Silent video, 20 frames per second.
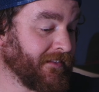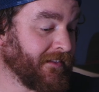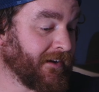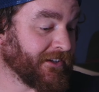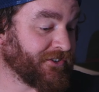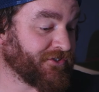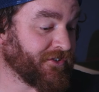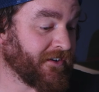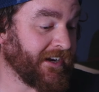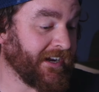
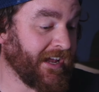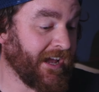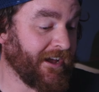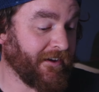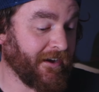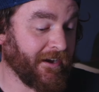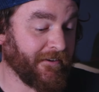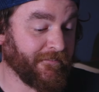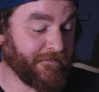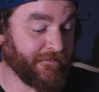
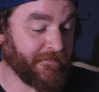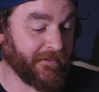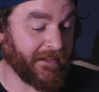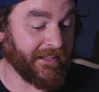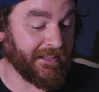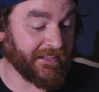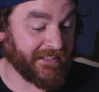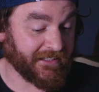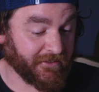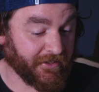
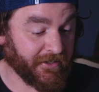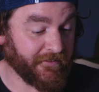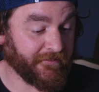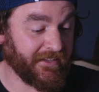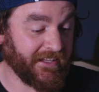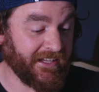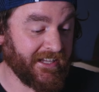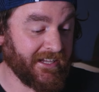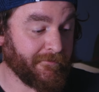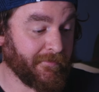It's a lot of
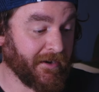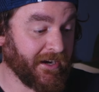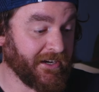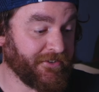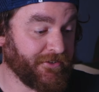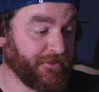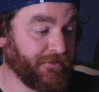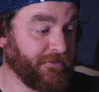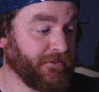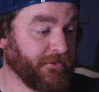gear, but I
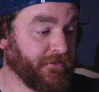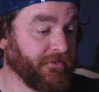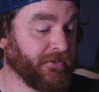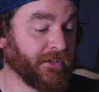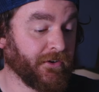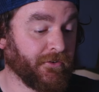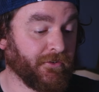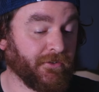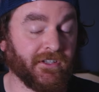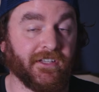do use
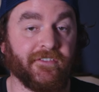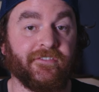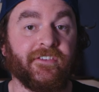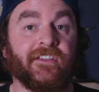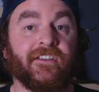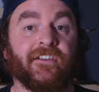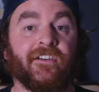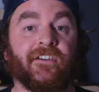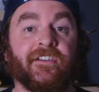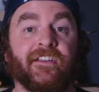all of
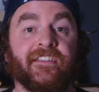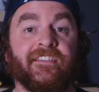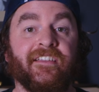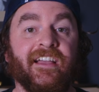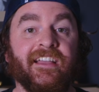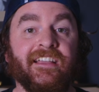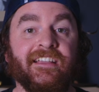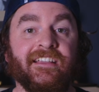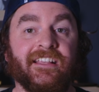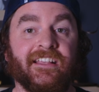it on a
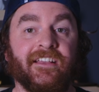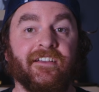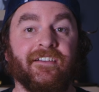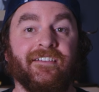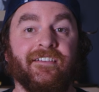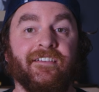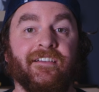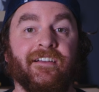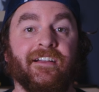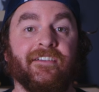day.
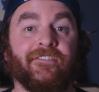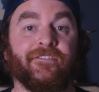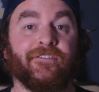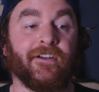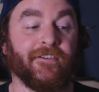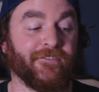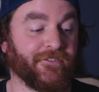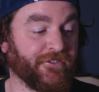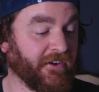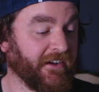So
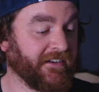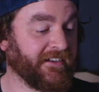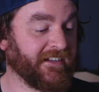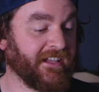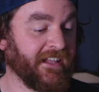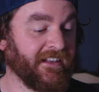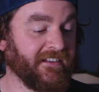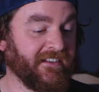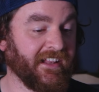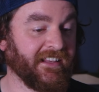I've tried to
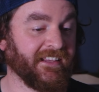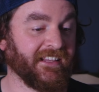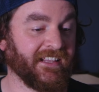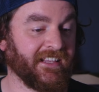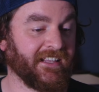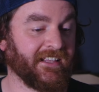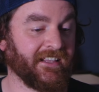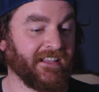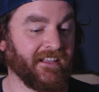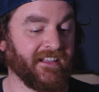
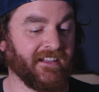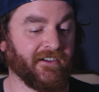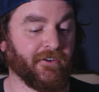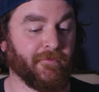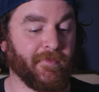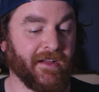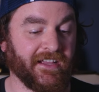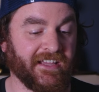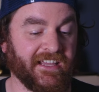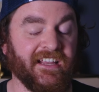condense all
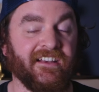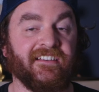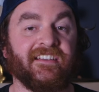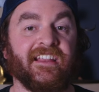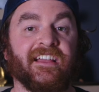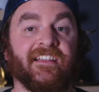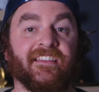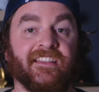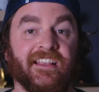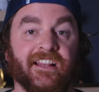my kit
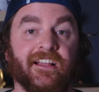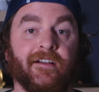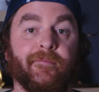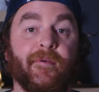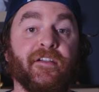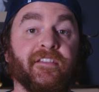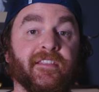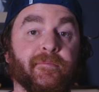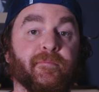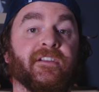down so that I'm
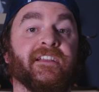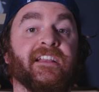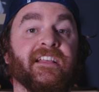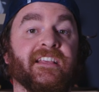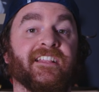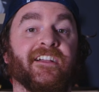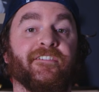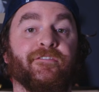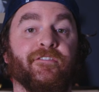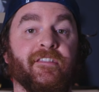only bringing
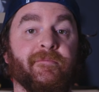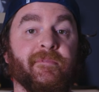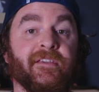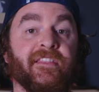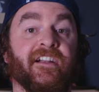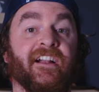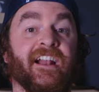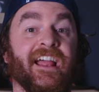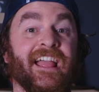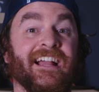stuff with me
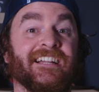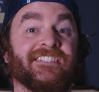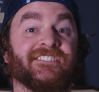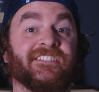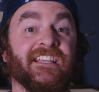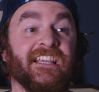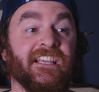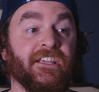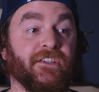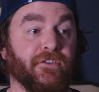that I
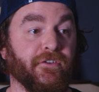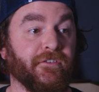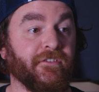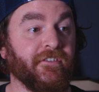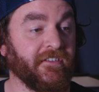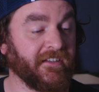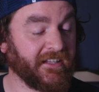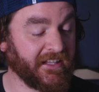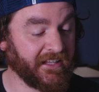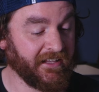actually
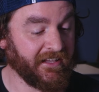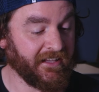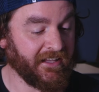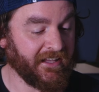use.